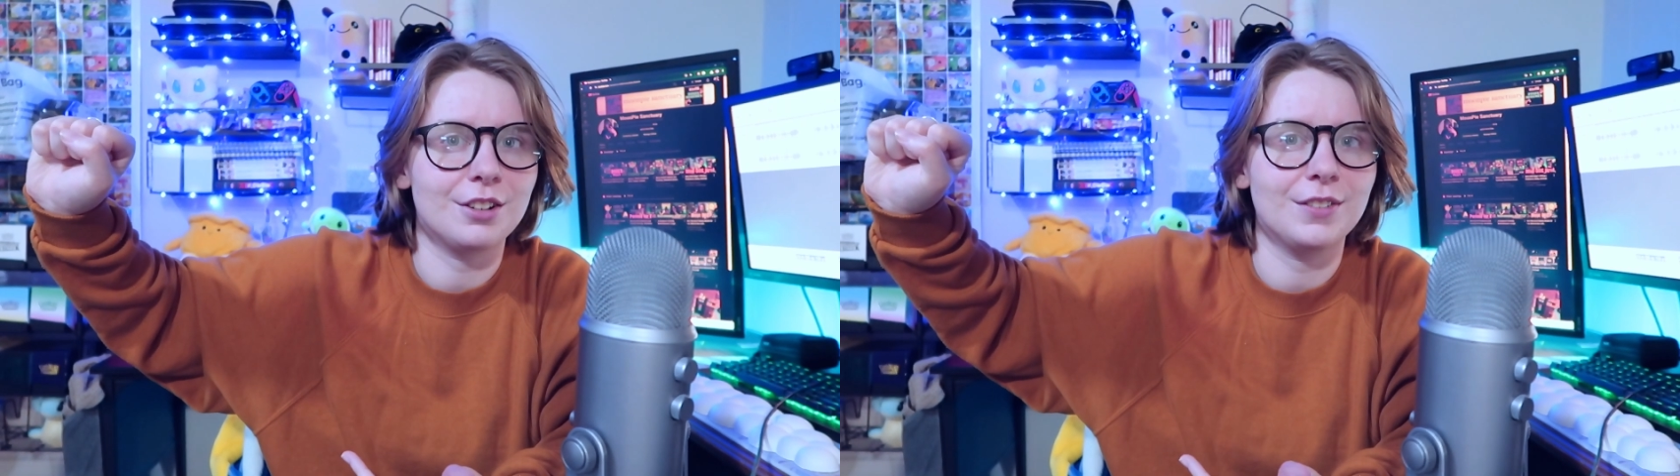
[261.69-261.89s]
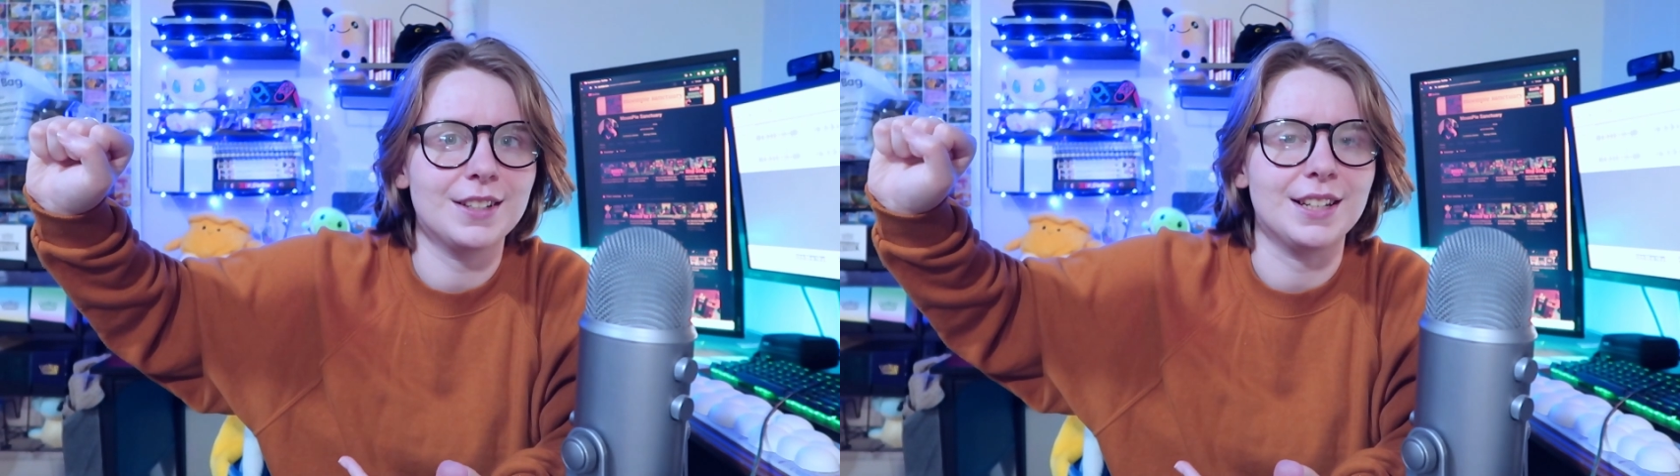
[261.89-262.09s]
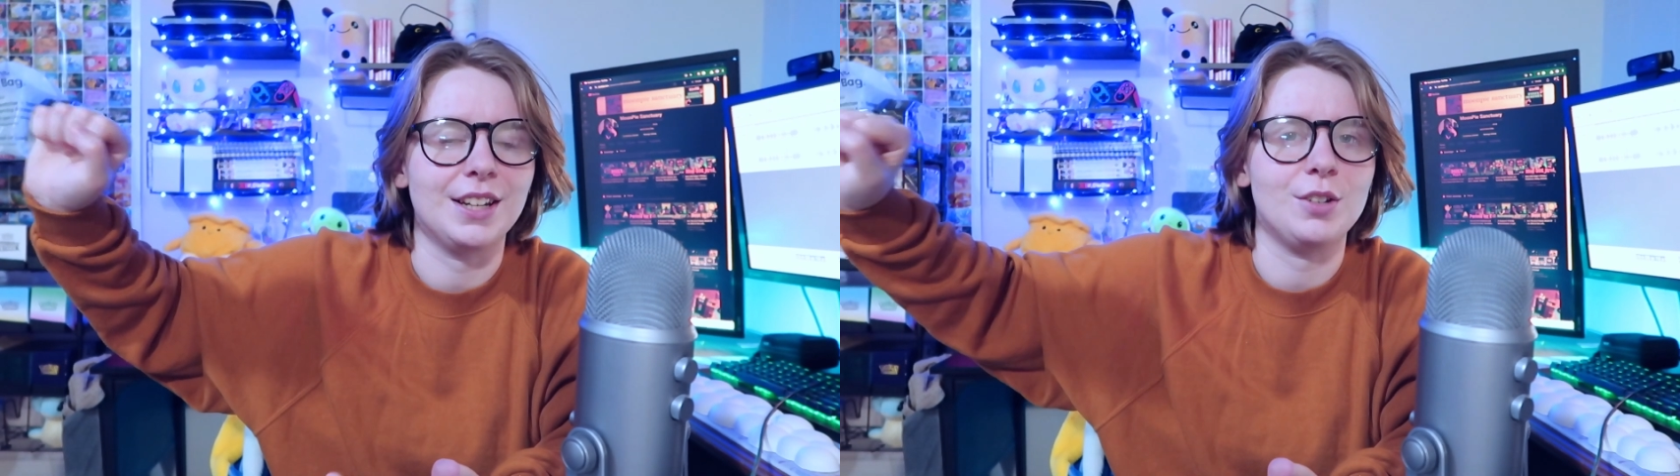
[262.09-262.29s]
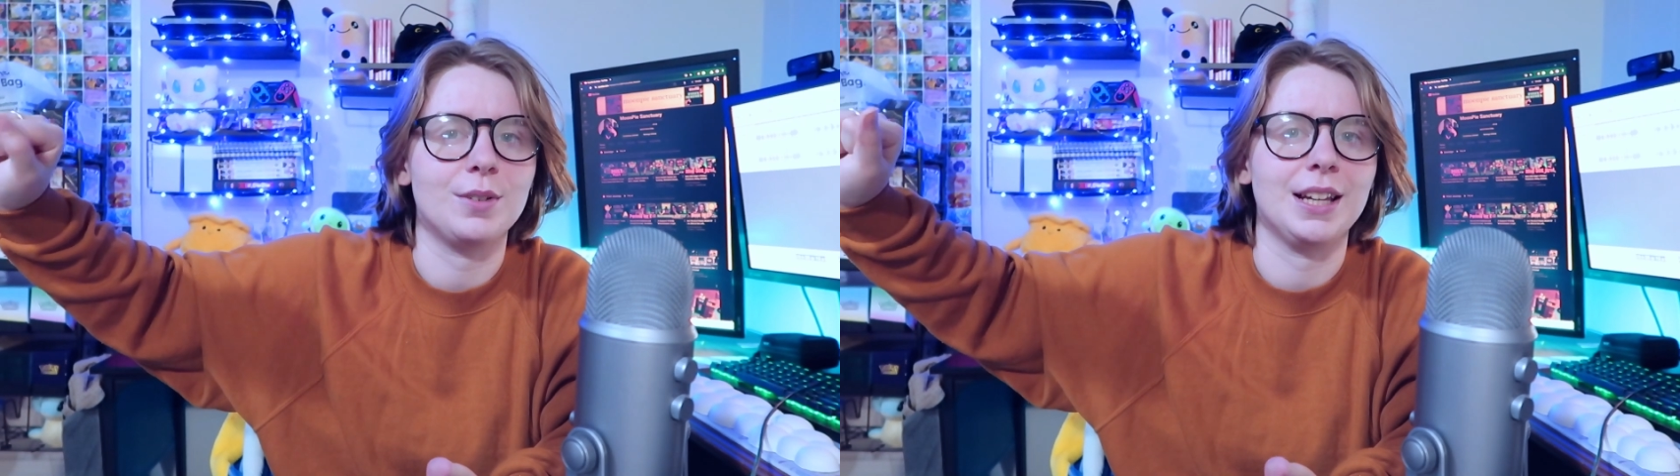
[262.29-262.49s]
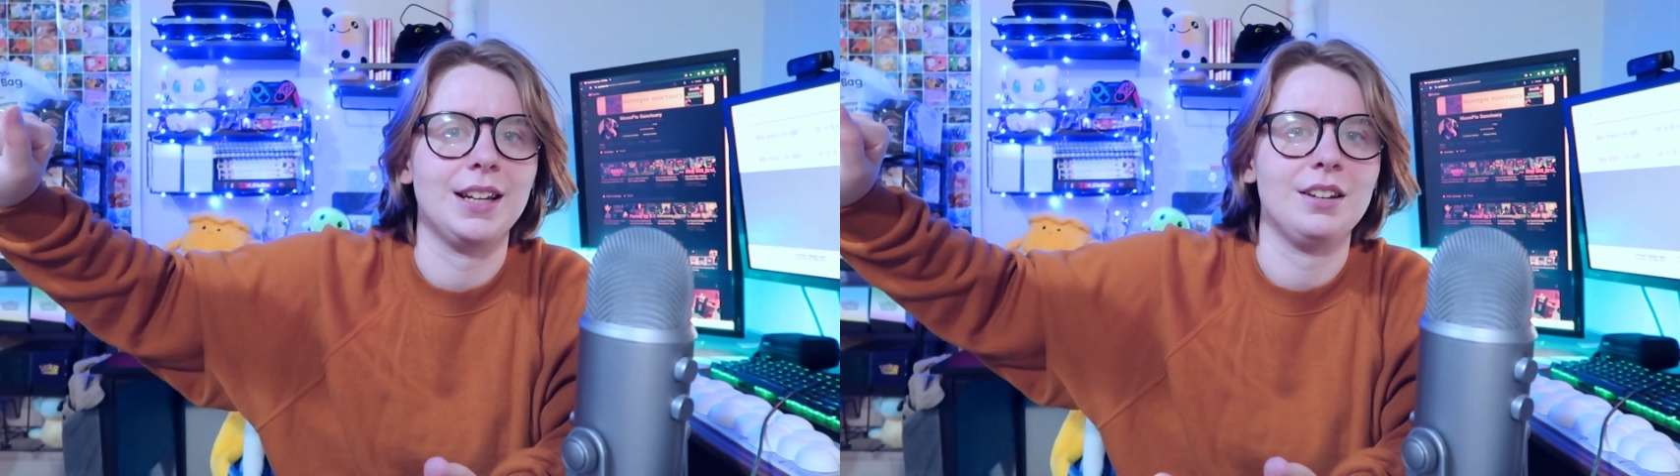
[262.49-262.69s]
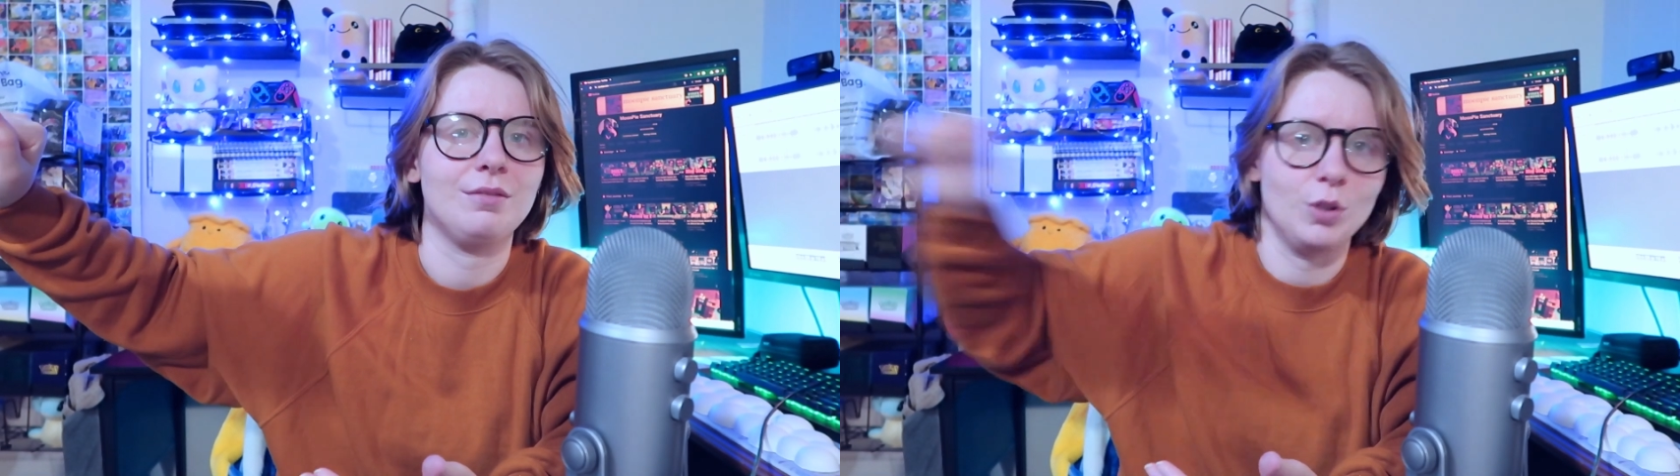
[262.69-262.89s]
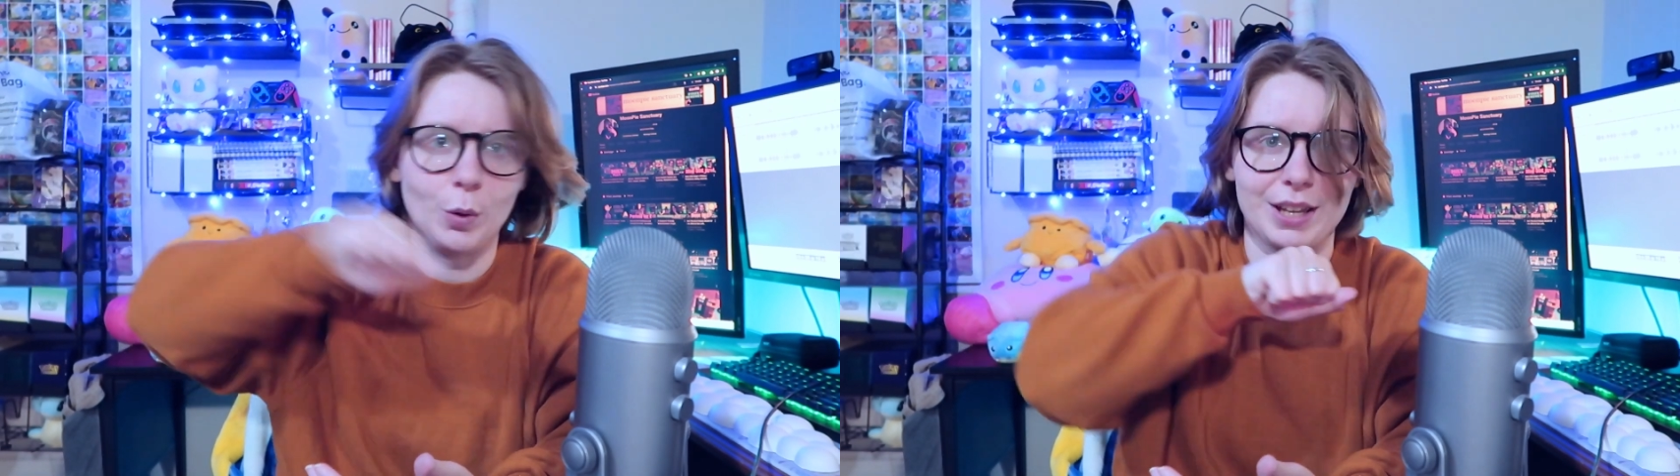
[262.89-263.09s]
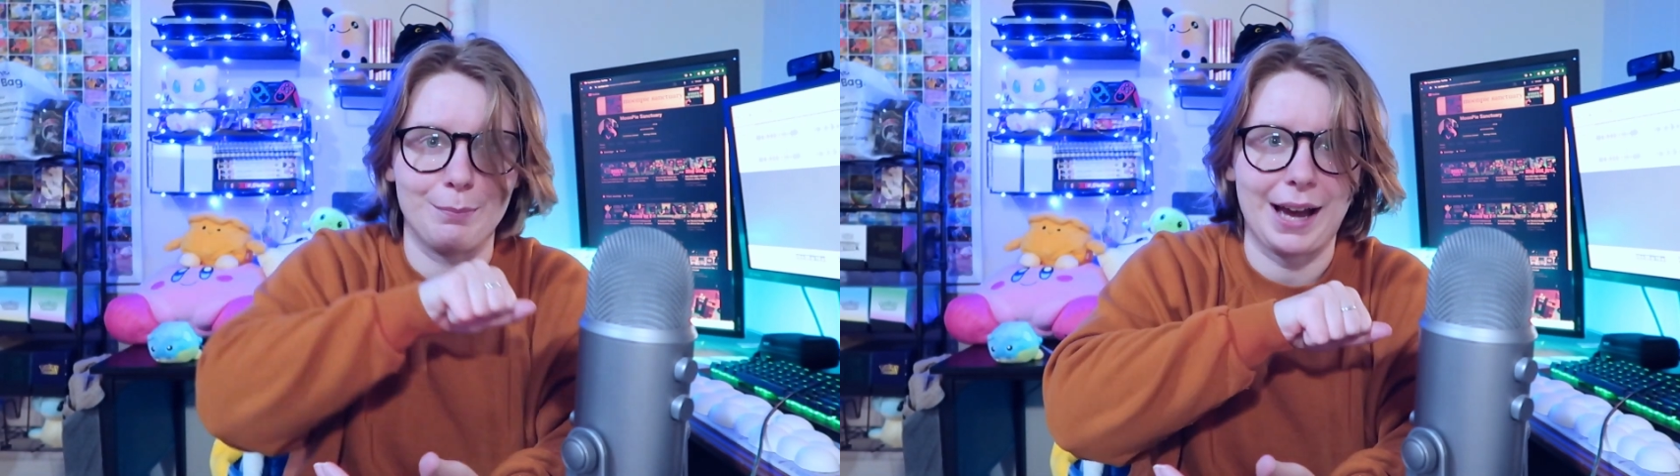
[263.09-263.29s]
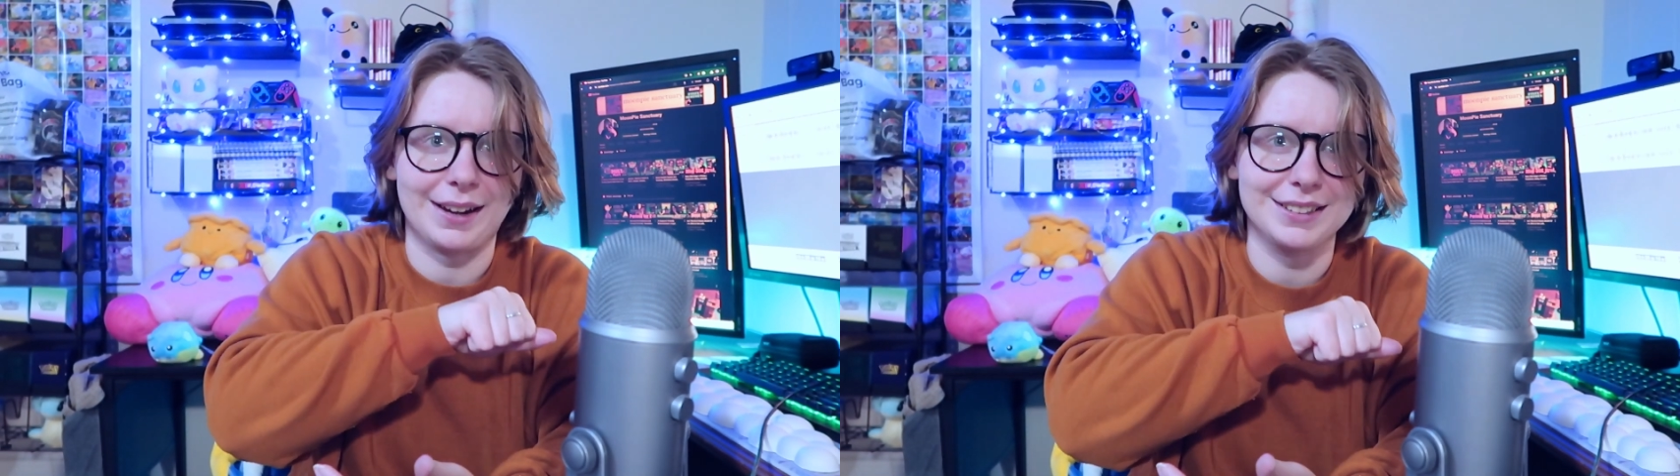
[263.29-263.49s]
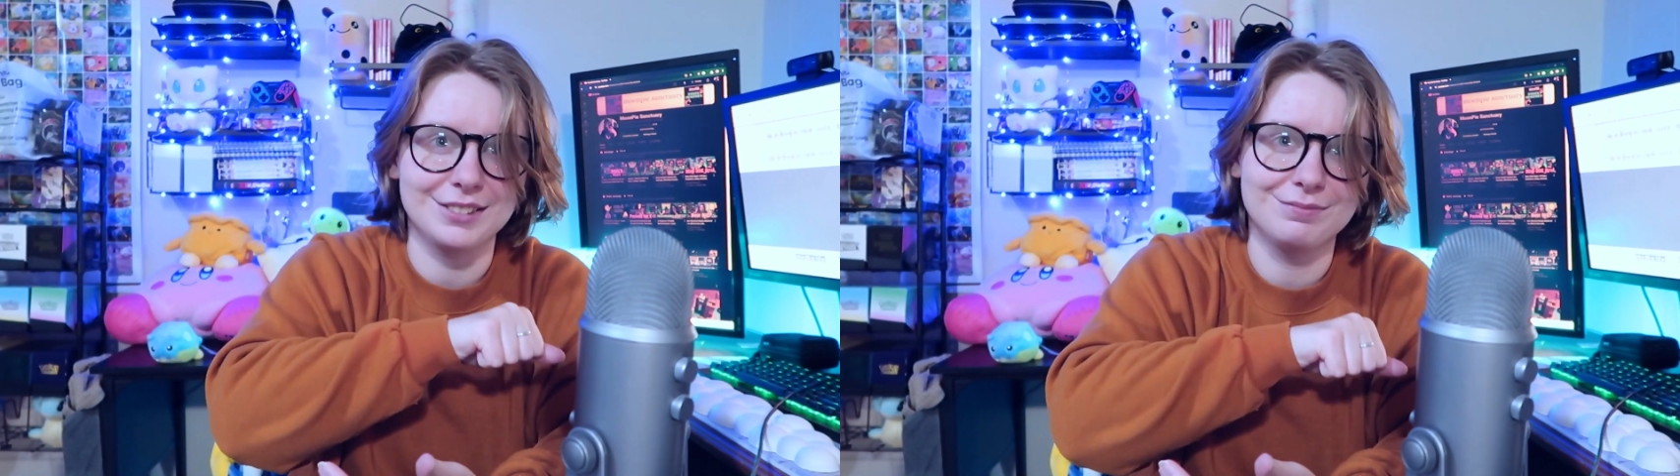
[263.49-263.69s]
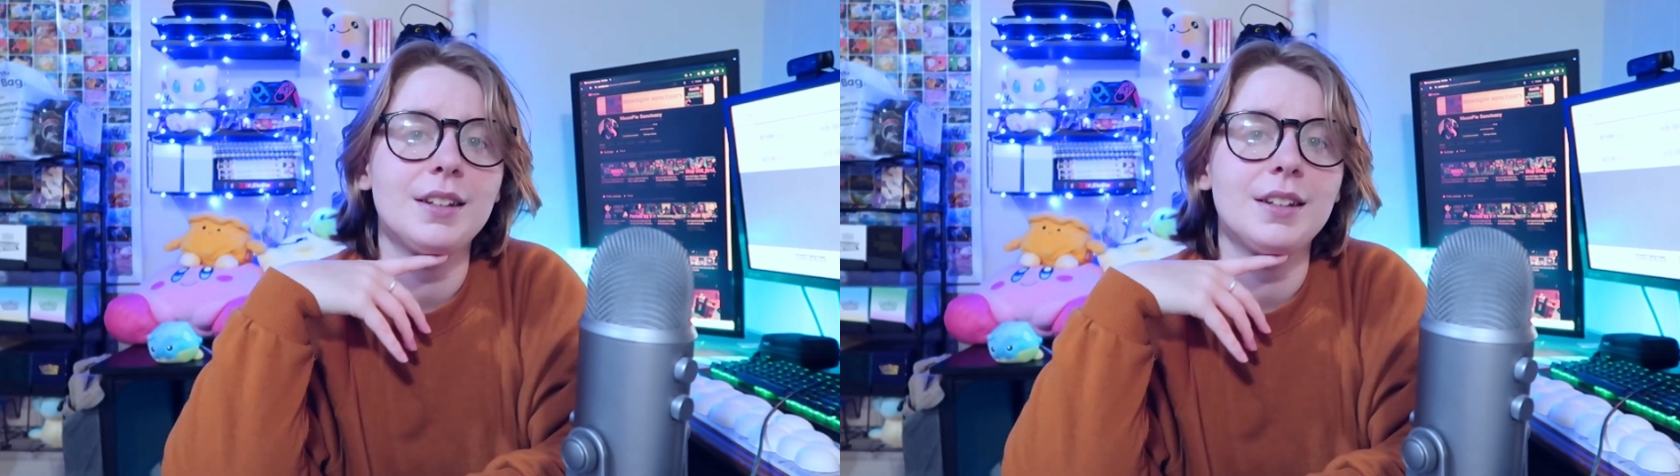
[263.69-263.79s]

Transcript: surface and you can yoink it back.